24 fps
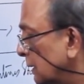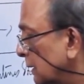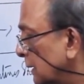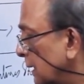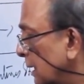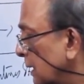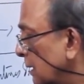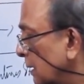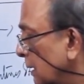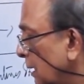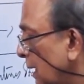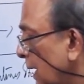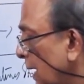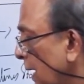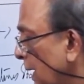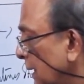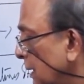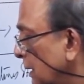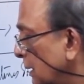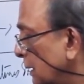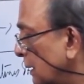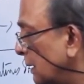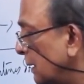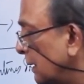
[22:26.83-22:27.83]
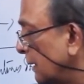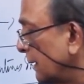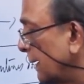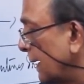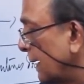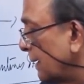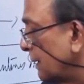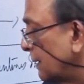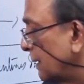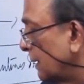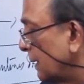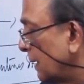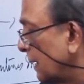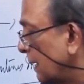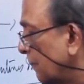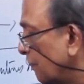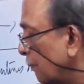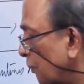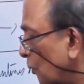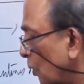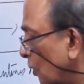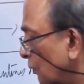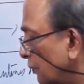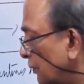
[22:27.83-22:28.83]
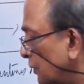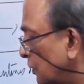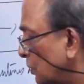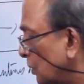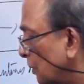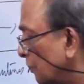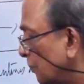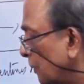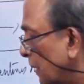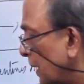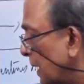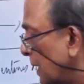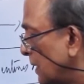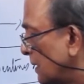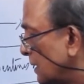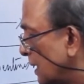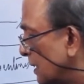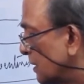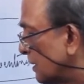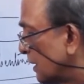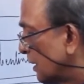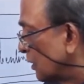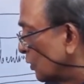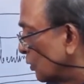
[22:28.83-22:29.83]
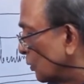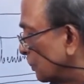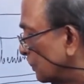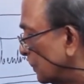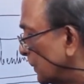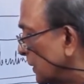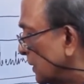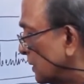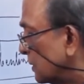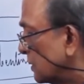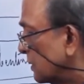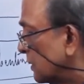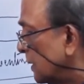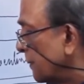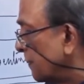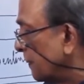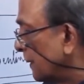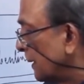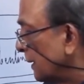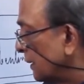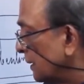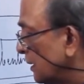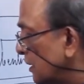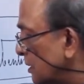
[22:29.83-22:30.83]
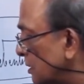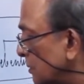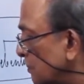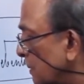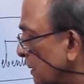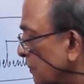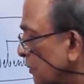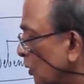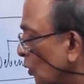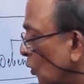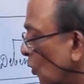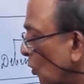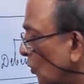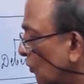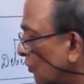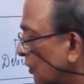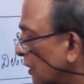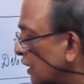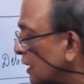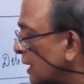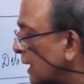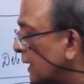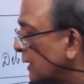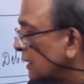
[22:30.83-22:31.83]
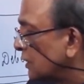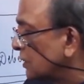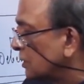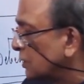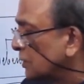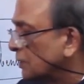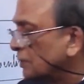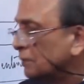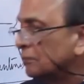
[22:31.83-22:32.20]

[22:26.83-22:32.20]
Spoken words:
then I get a profit of 800 rupees. This may be overnight.